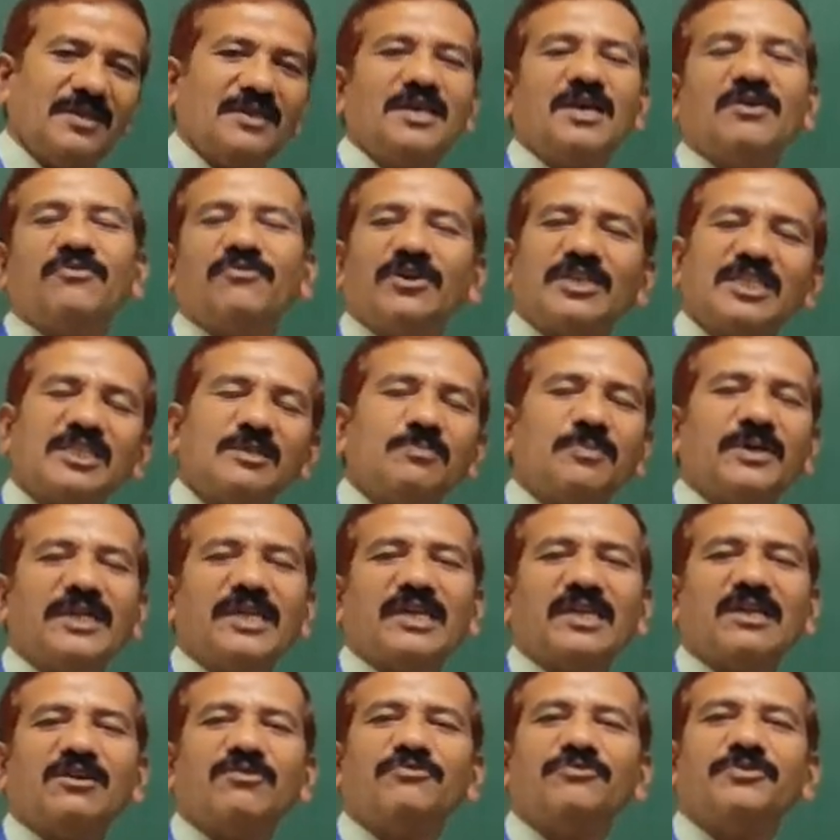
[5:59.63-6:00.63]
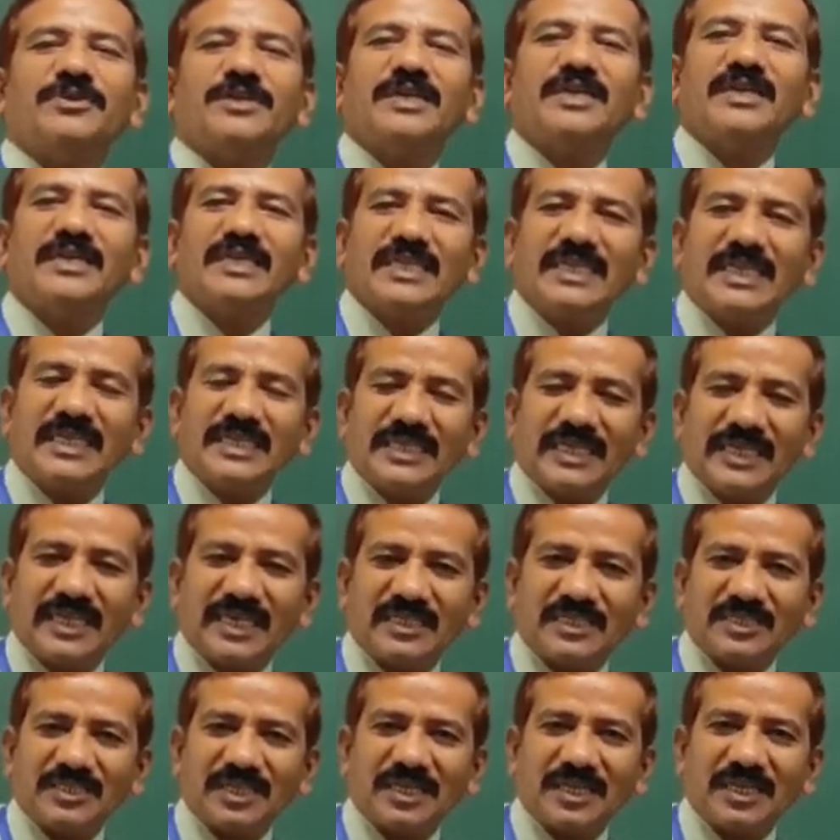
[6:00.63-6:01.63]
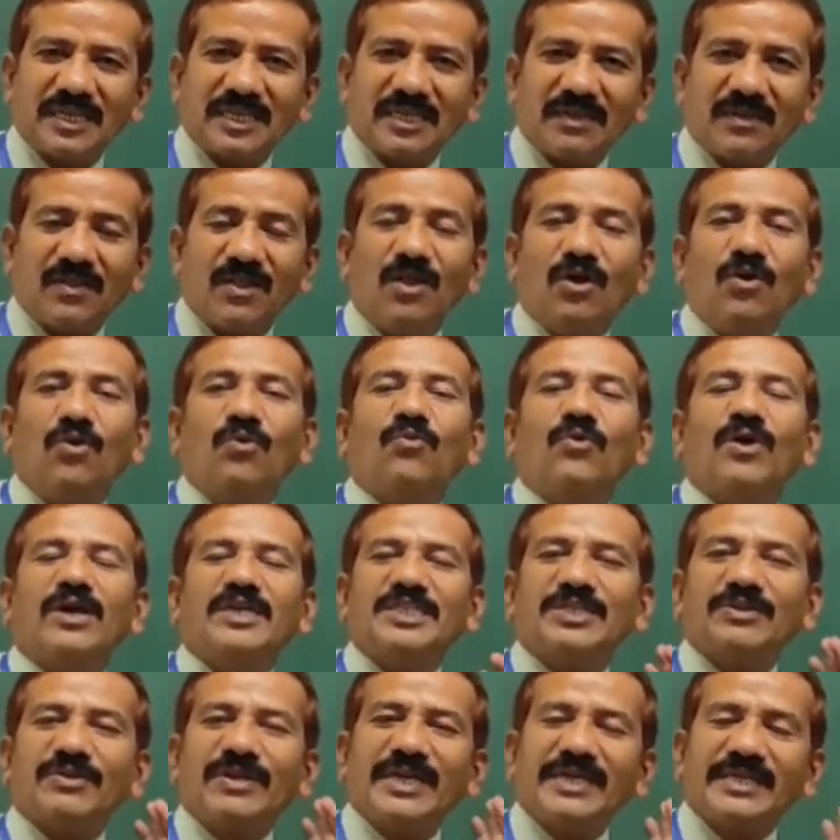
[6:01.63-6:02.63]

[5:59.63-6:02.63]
A first paragraph, introduction, what is your